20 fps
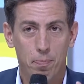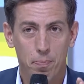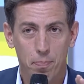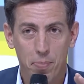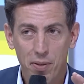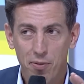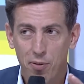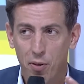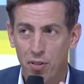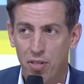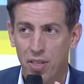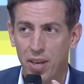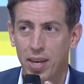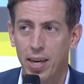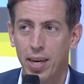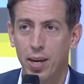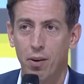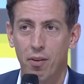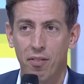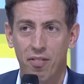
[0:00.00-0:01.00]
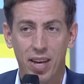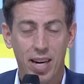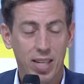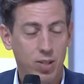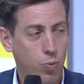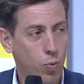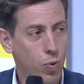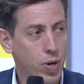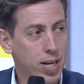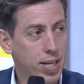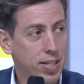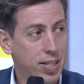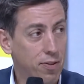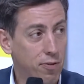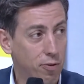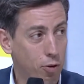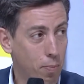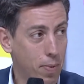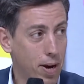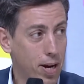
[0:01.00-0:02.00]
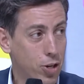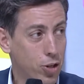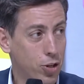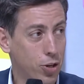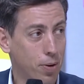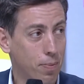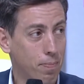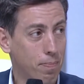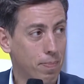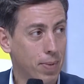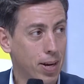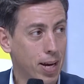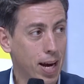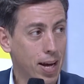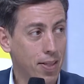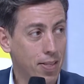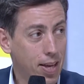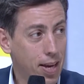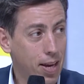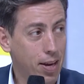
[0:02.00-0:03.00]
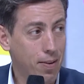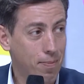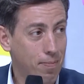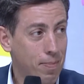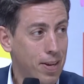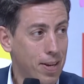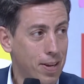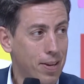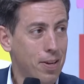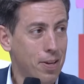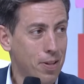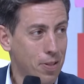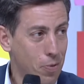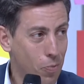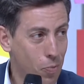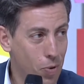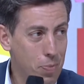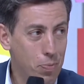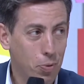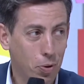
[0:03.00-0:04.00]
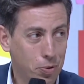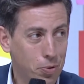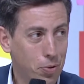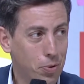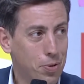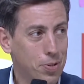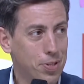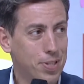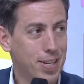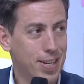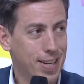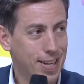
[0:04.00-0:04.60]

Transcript: before thinking of that, we need information. And the reporters